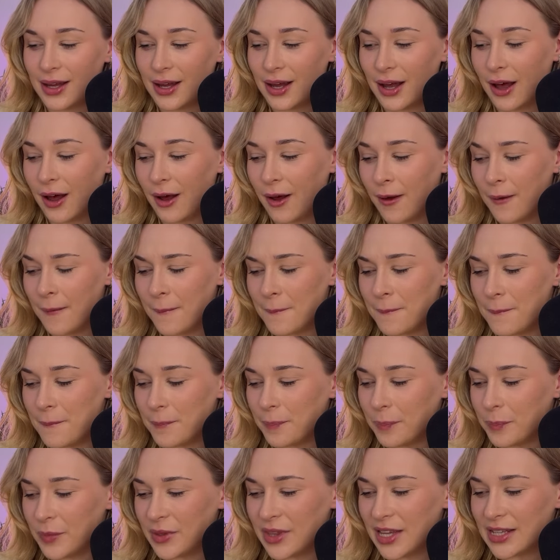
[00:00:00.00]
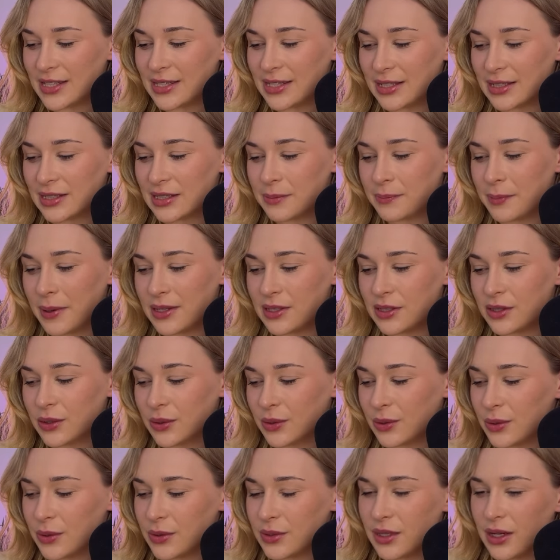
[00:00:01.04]
With that Six of
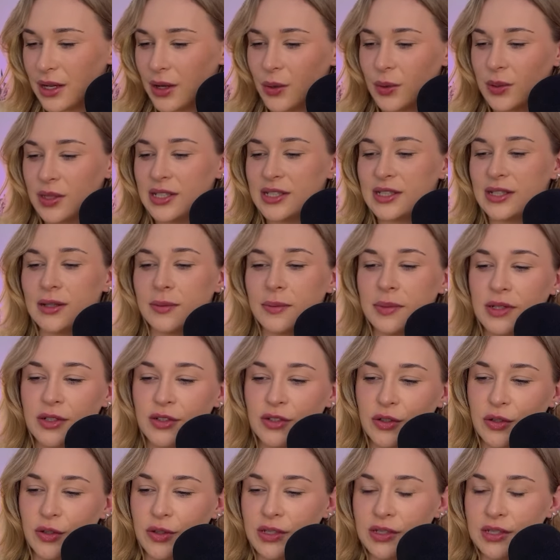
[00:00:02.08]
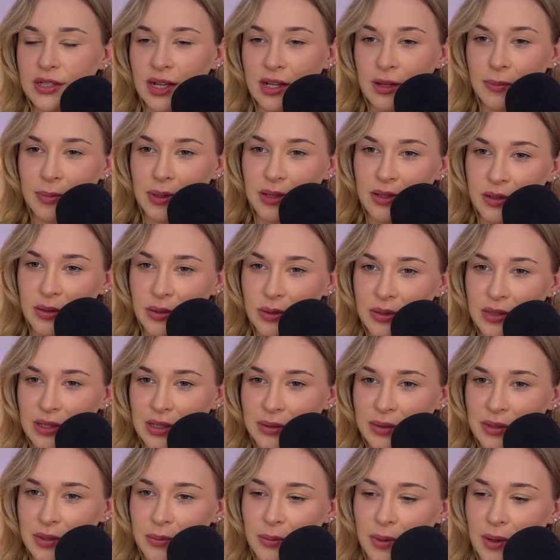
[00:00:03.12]
Pentacles, and I only say it because you got the Ten of Pentacles here
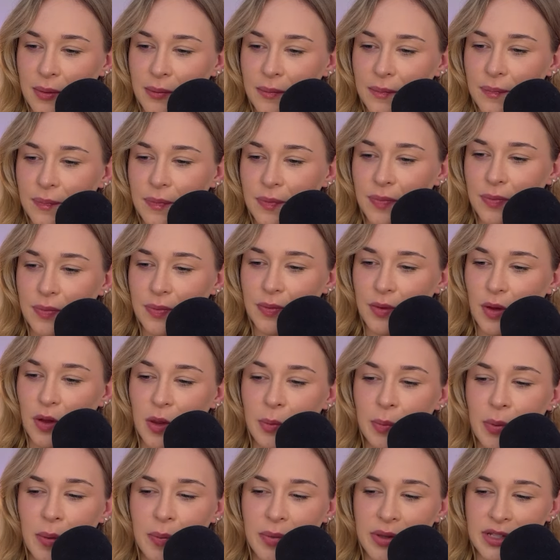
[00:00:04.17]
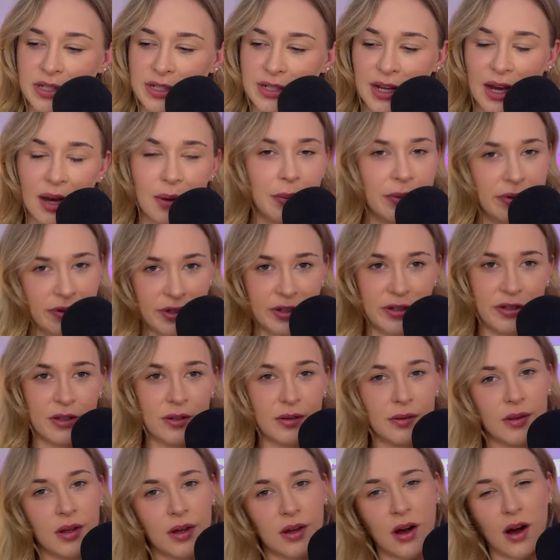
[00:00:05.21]
as well on the bottom of the deck, which is
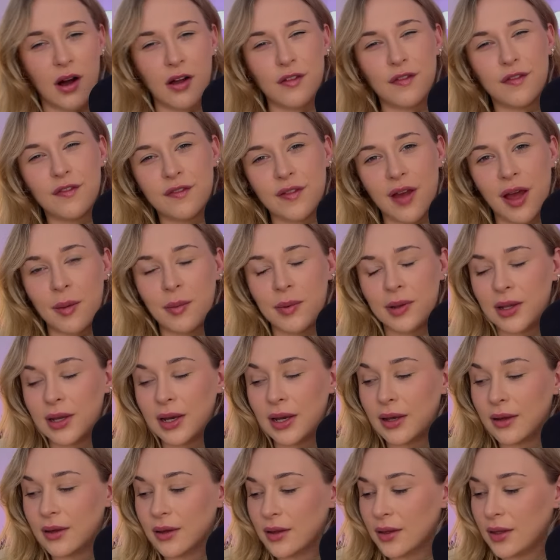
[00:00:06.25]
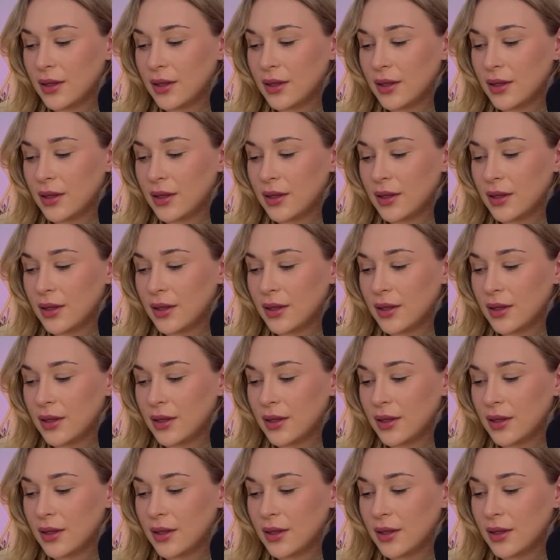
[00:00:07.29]
a card of family